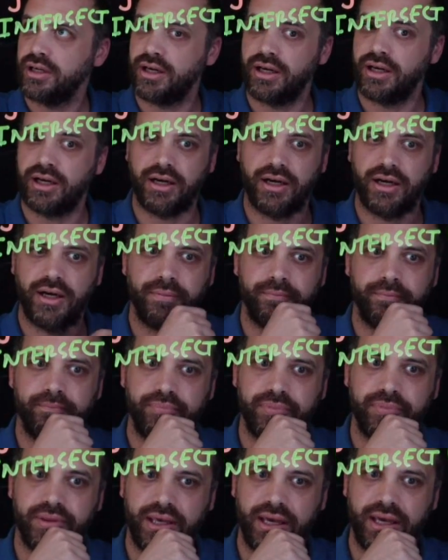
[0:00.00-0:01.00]

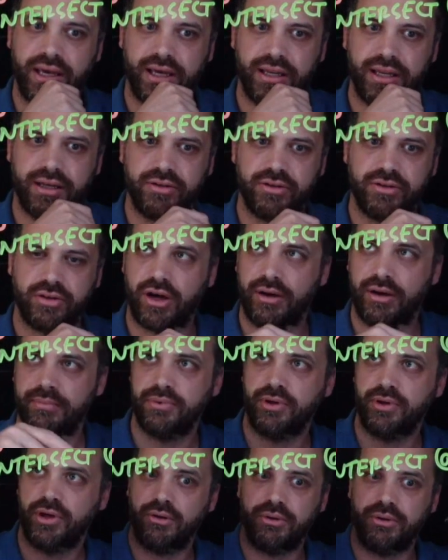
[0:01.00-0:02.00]
And
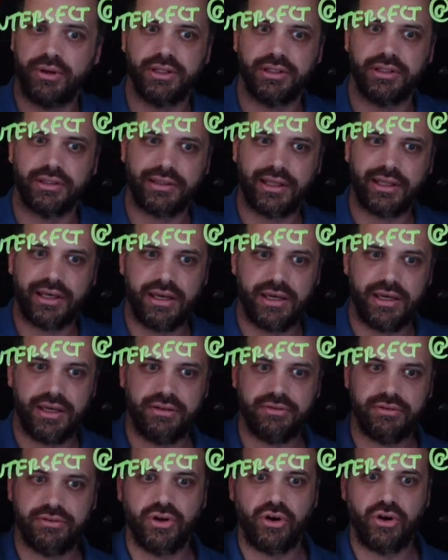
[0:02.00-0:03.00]
I'm going to
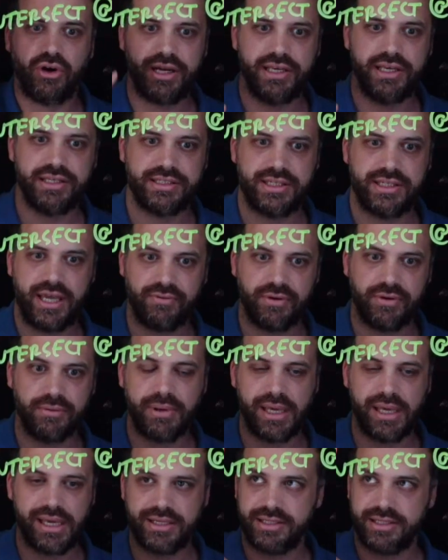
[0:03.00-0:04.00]
land 97
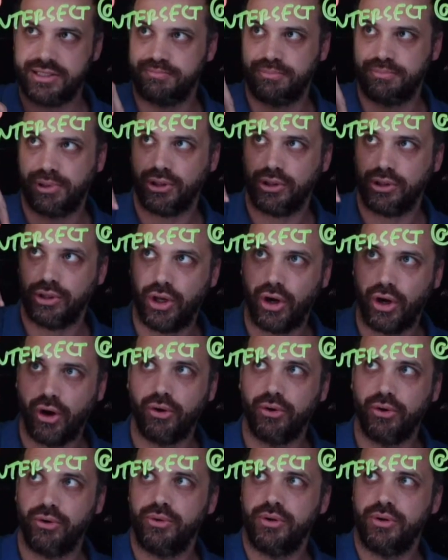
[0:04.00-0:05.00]
meters
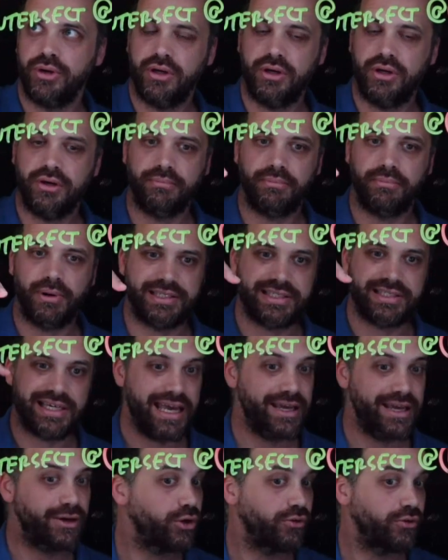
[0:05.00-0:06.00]
below my
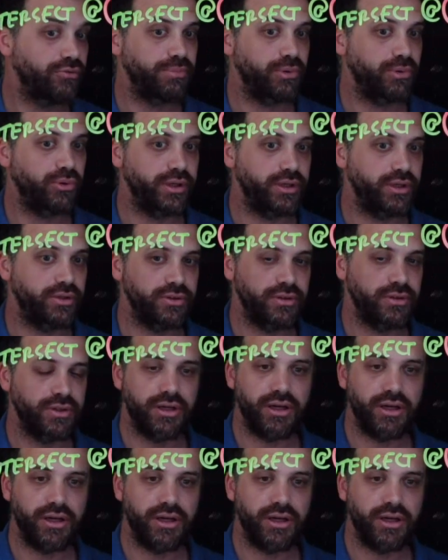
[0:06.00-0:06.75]
takeoff point.